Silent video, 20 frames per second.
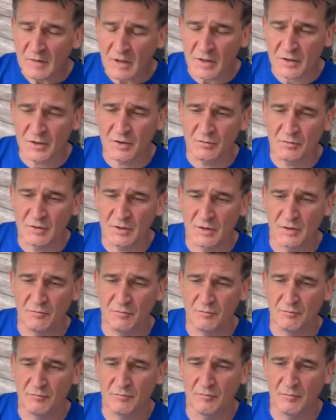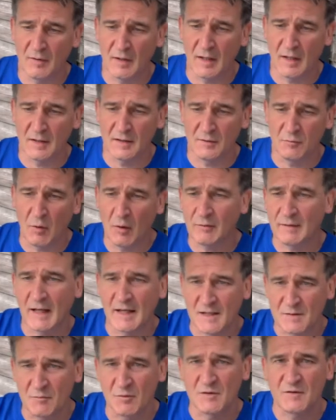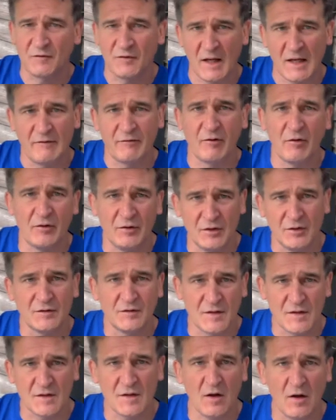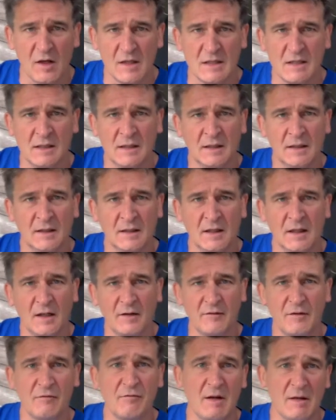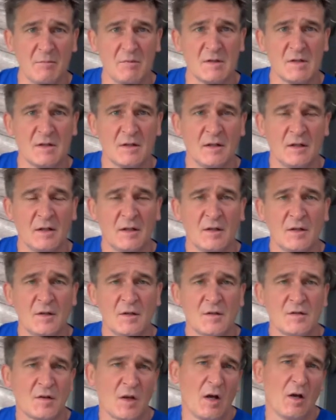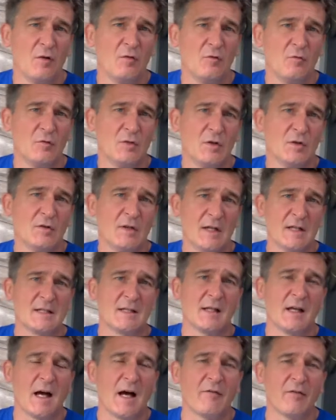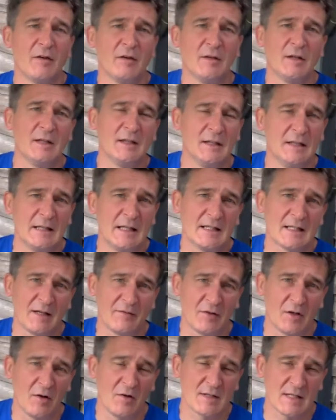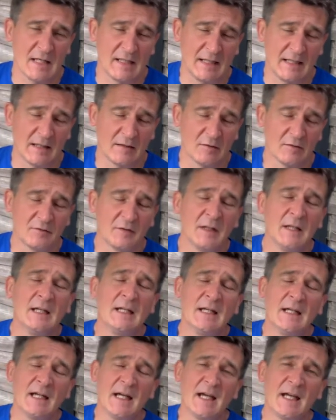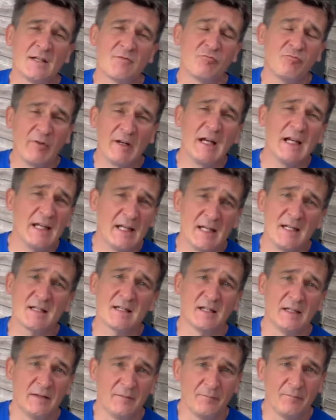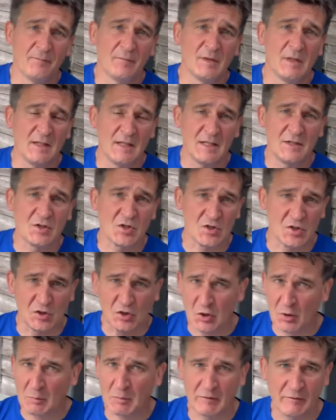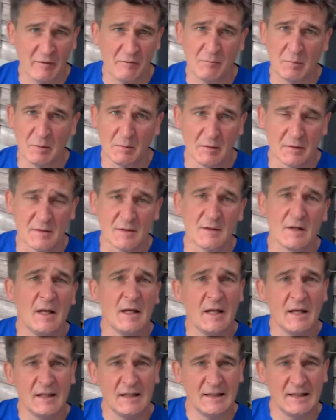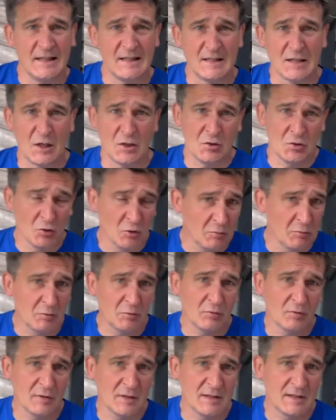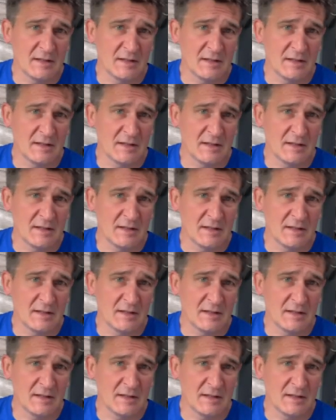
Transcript: you won't get as much flavour on the underside of the ribs, so you need to have a go at taking that off. It's really easy. You need just a couple of implements. You need a normal